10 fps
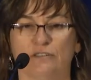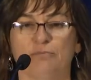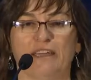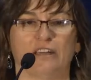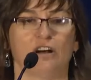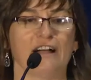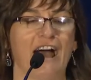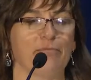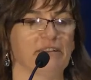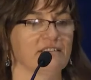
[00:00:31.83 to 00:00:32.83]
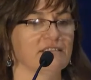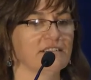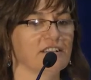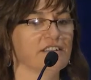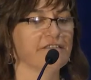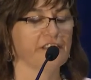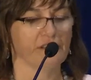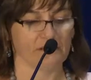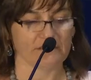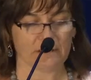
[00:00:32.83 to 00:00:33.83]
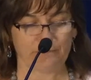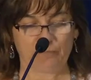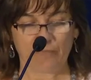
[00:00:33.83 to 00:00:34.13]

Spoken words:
who make it all happen in the field.